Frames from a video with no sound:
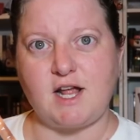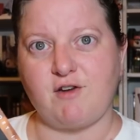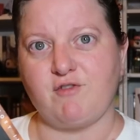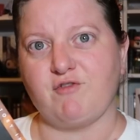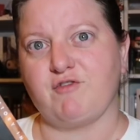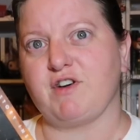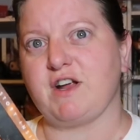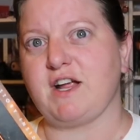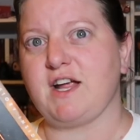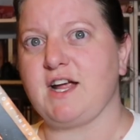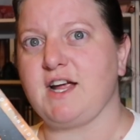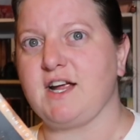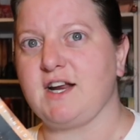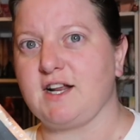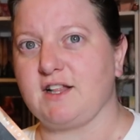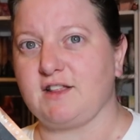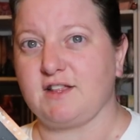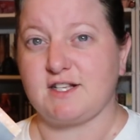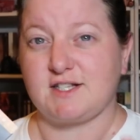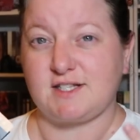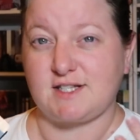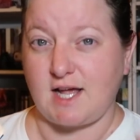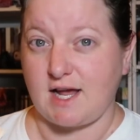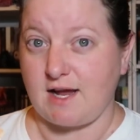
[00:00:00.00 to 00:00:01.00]
and read
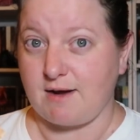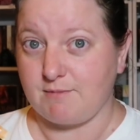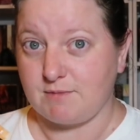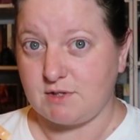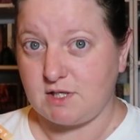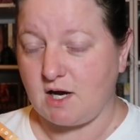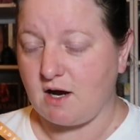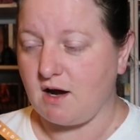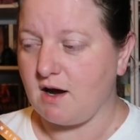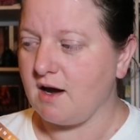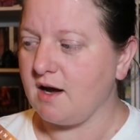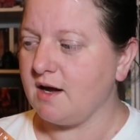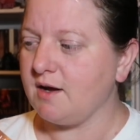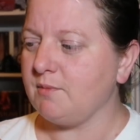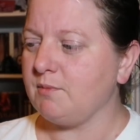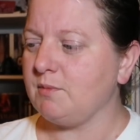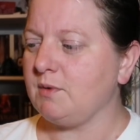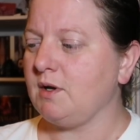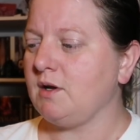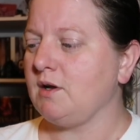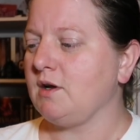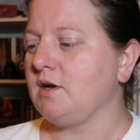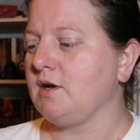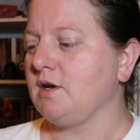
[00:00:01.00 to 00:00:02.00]
at the same
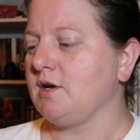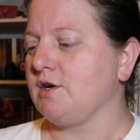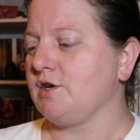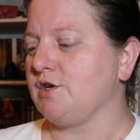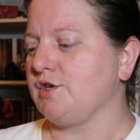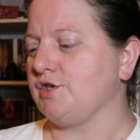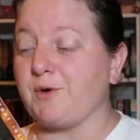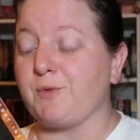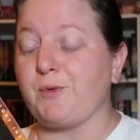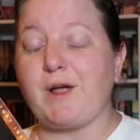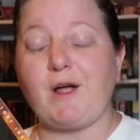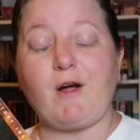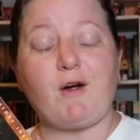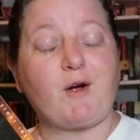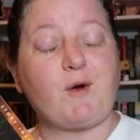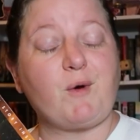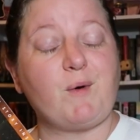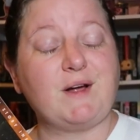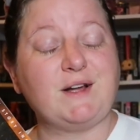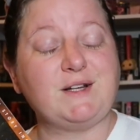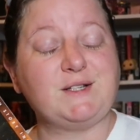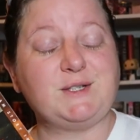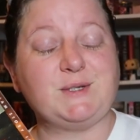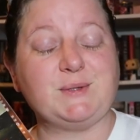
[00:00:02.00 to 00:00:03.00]
time. So we are
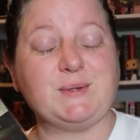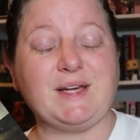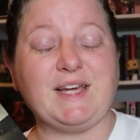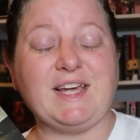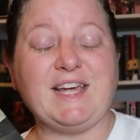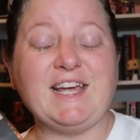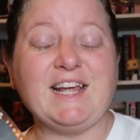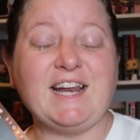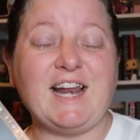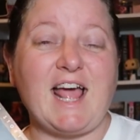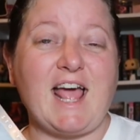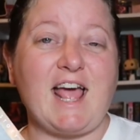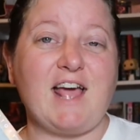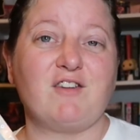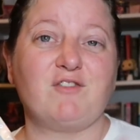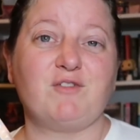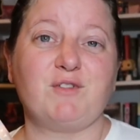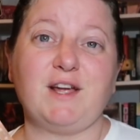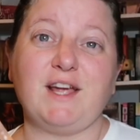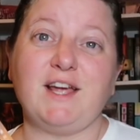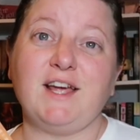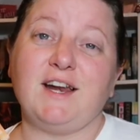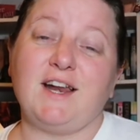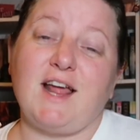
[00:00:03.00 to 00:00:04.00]
going to eat and
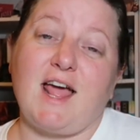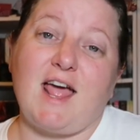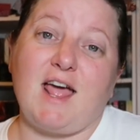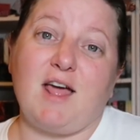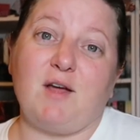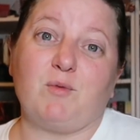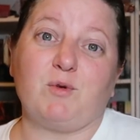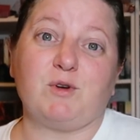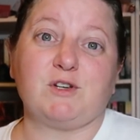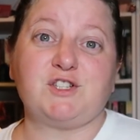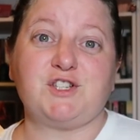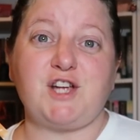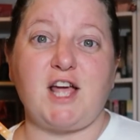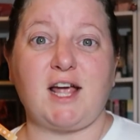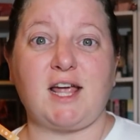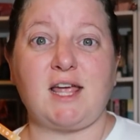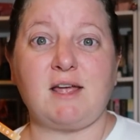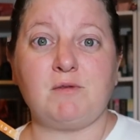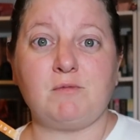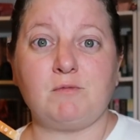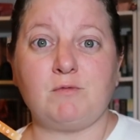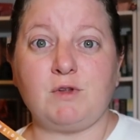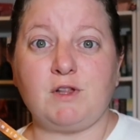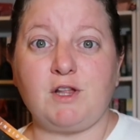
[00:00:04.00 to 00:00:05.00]
read, and we'll check
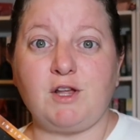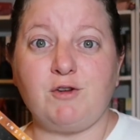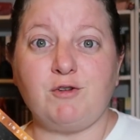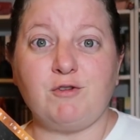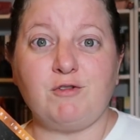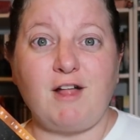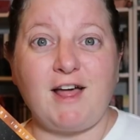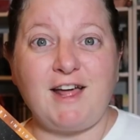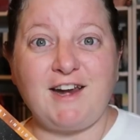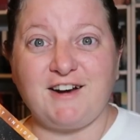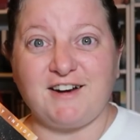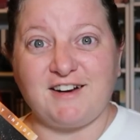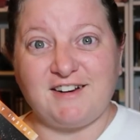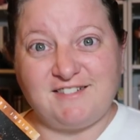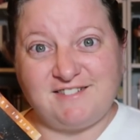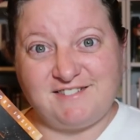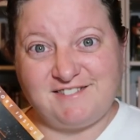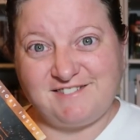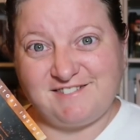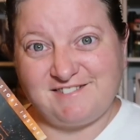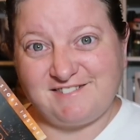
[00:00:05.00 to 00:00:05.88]
in with you later.